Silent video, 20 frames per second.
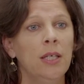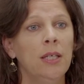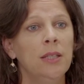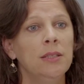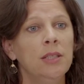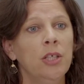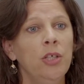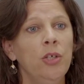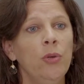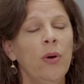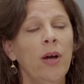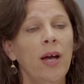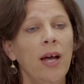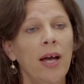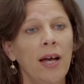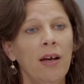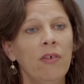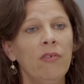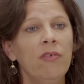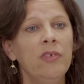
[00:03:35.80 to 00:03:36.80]
So you
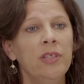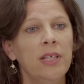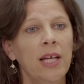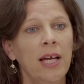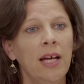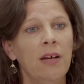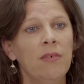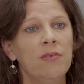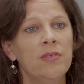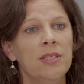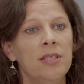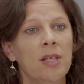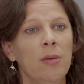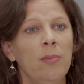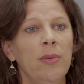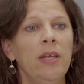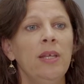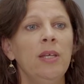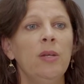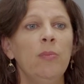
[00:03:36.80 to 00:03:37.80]
have to have some
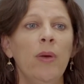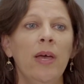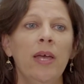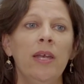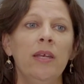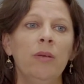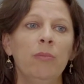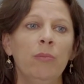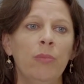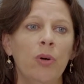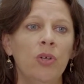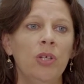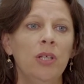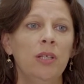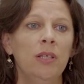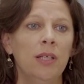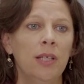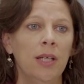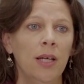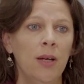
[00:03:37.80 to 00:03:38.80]
independent body
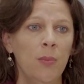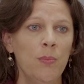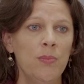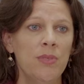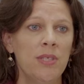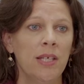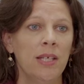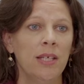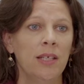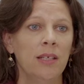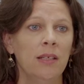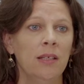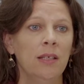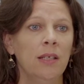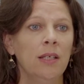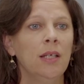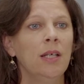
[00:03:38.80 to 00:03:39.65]
that comes in,